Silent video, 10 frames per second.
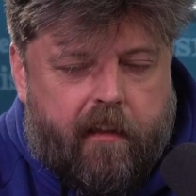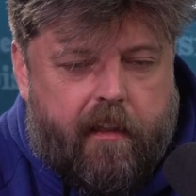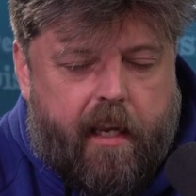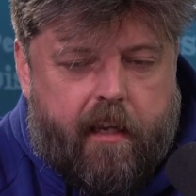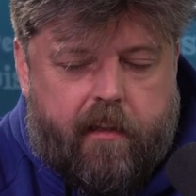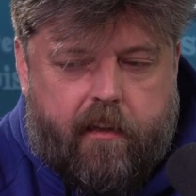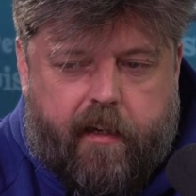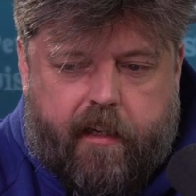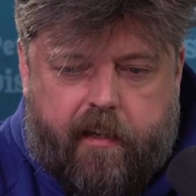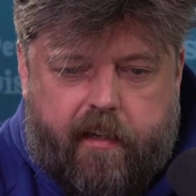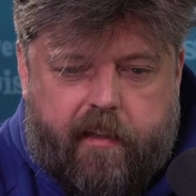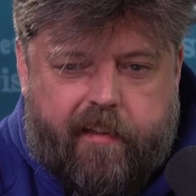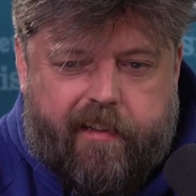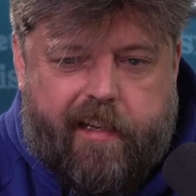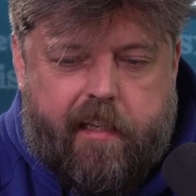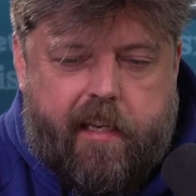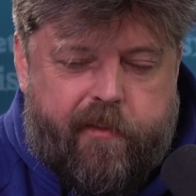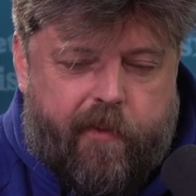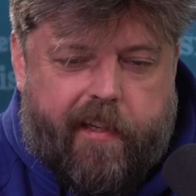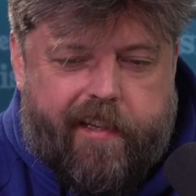Yeah, and like
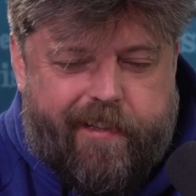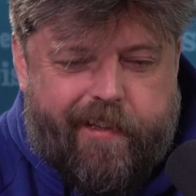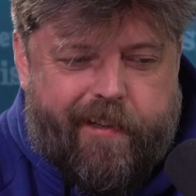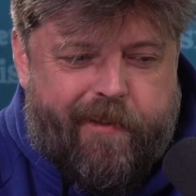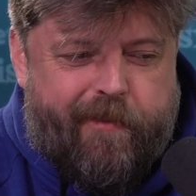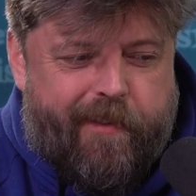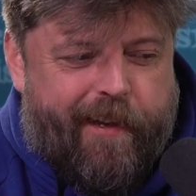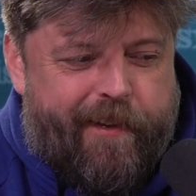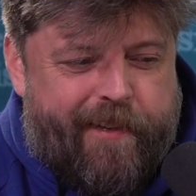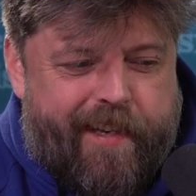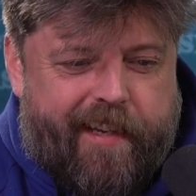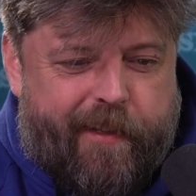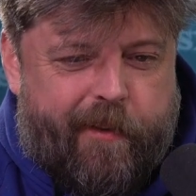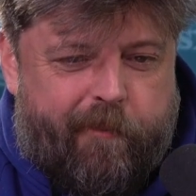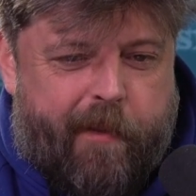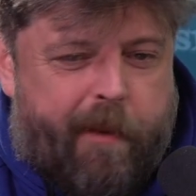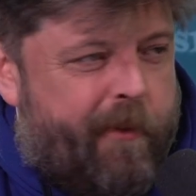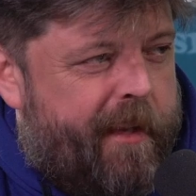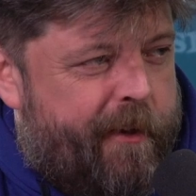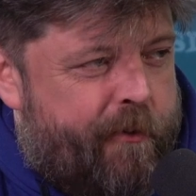it's funny, like you're saying that
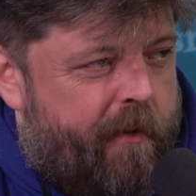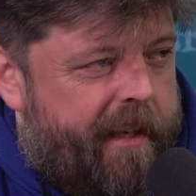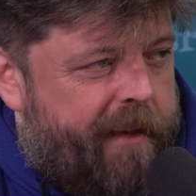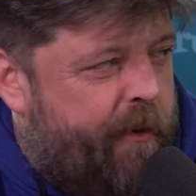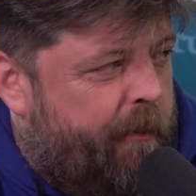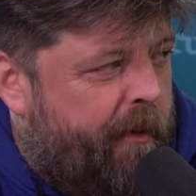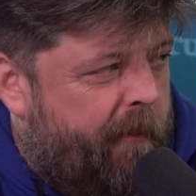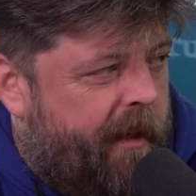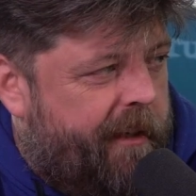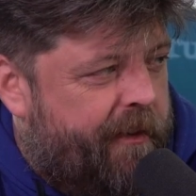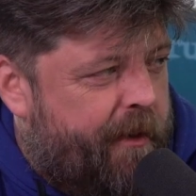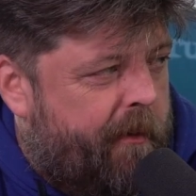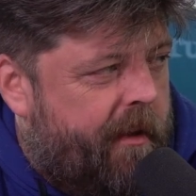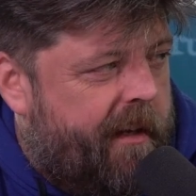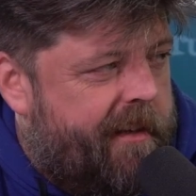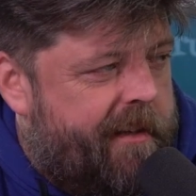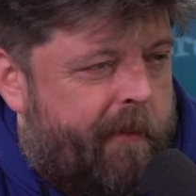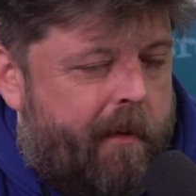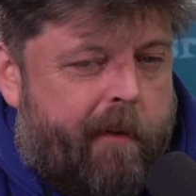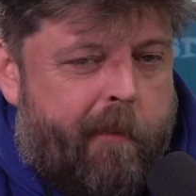people think you're greedy if you put money on top of things. I
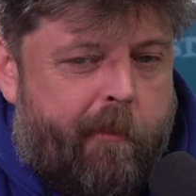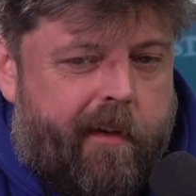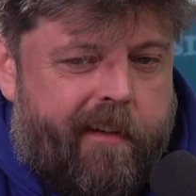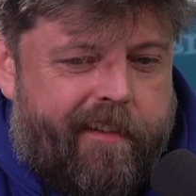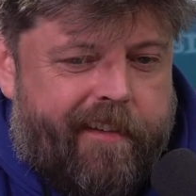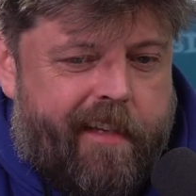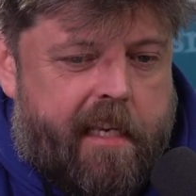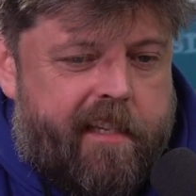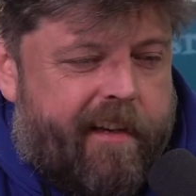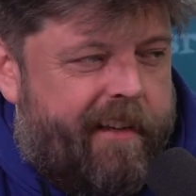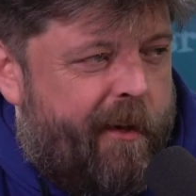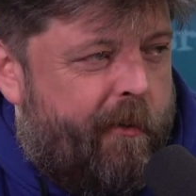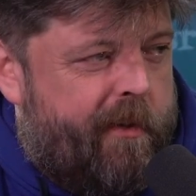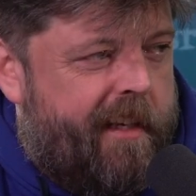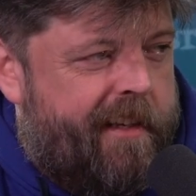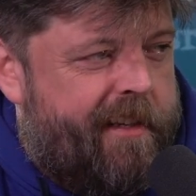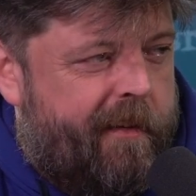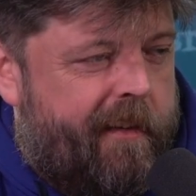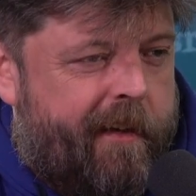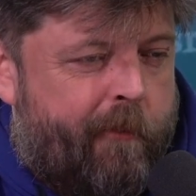remember years ago in the wholesaler
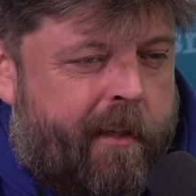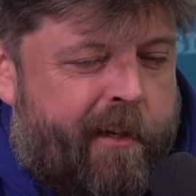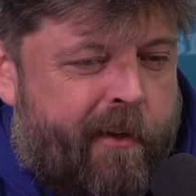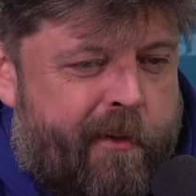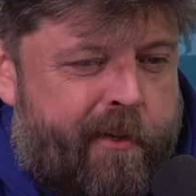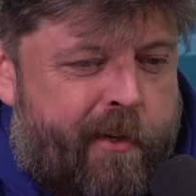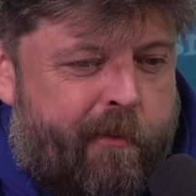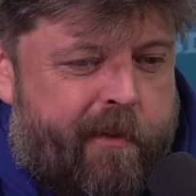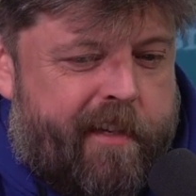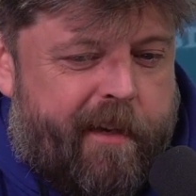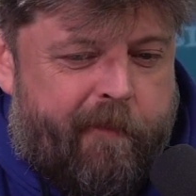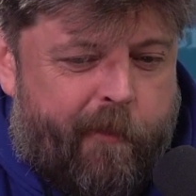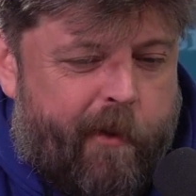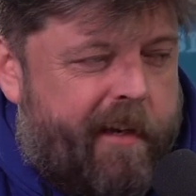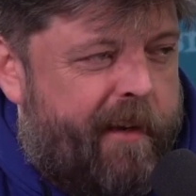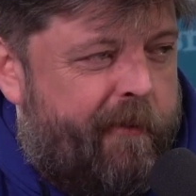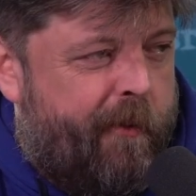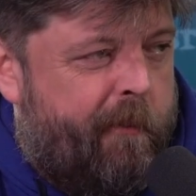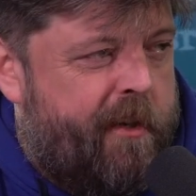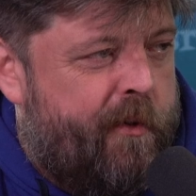side, like one of the guys who was working
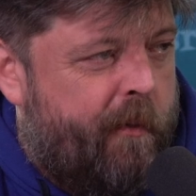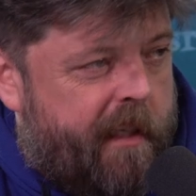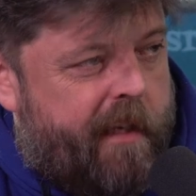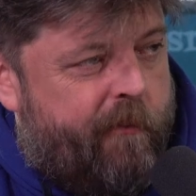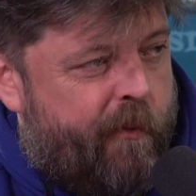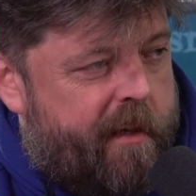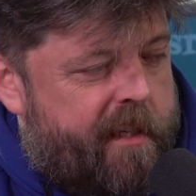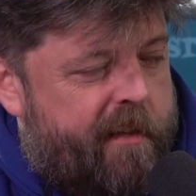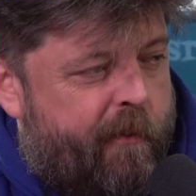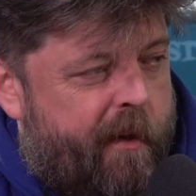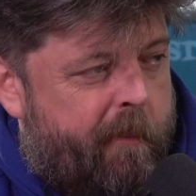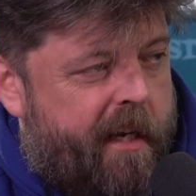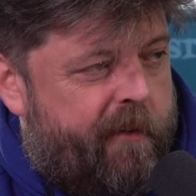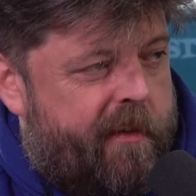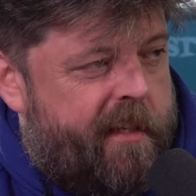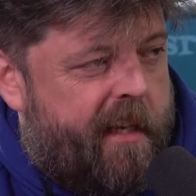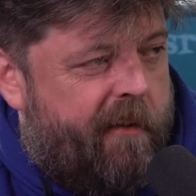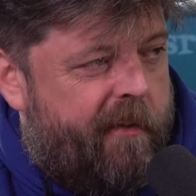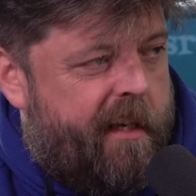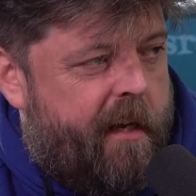for me saw one of the invoices of what I paid for
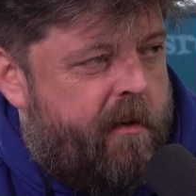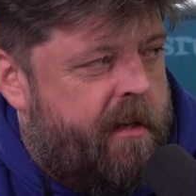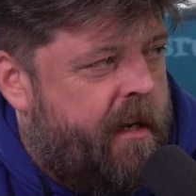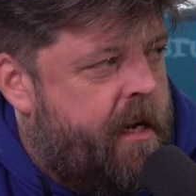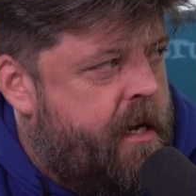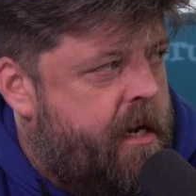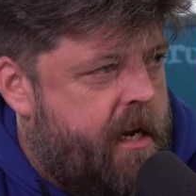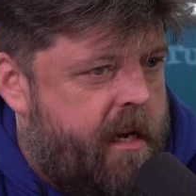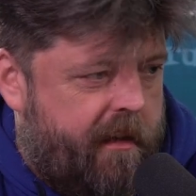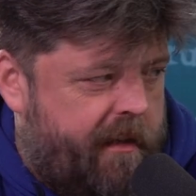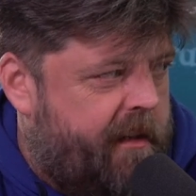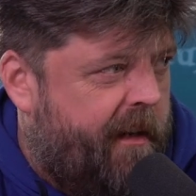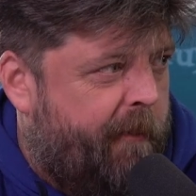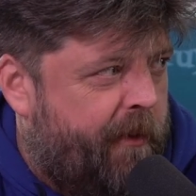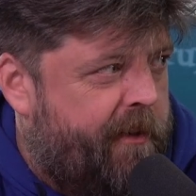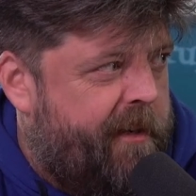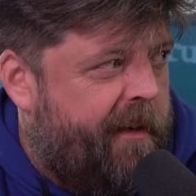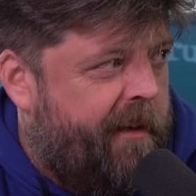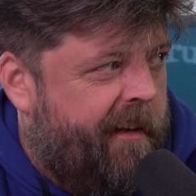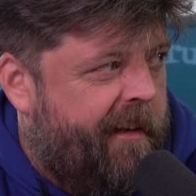stuff, and he goes, "Yeah," he said, "I'm onto you."